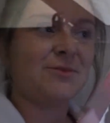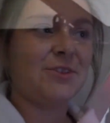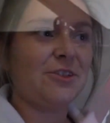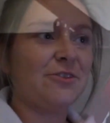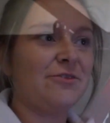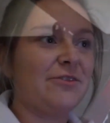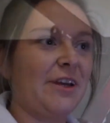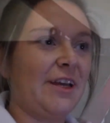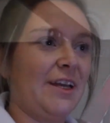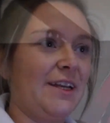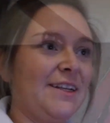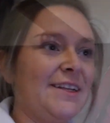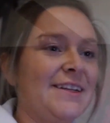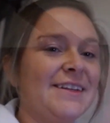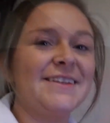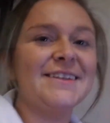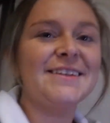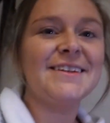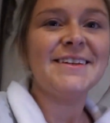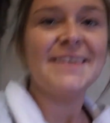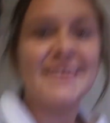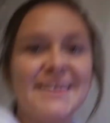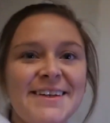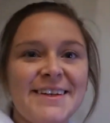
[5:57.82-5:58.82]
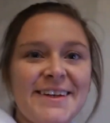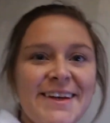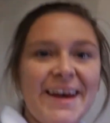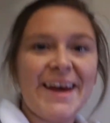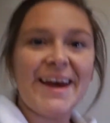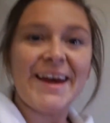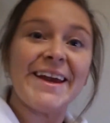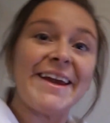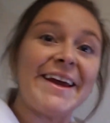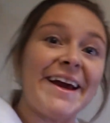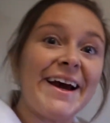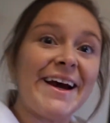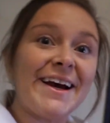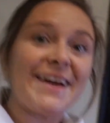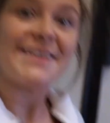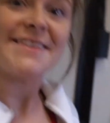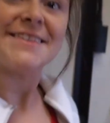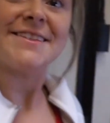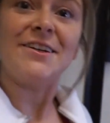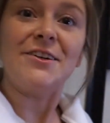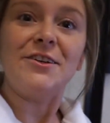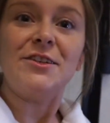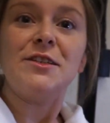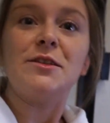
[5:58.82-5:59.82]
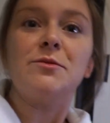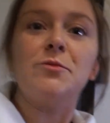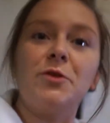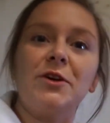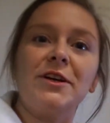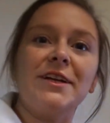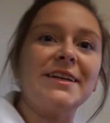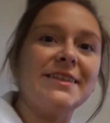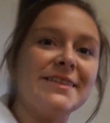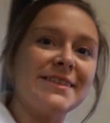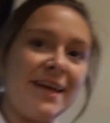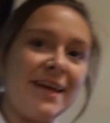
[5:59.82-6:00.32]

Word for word: You're fine. Hey guys, so it's morning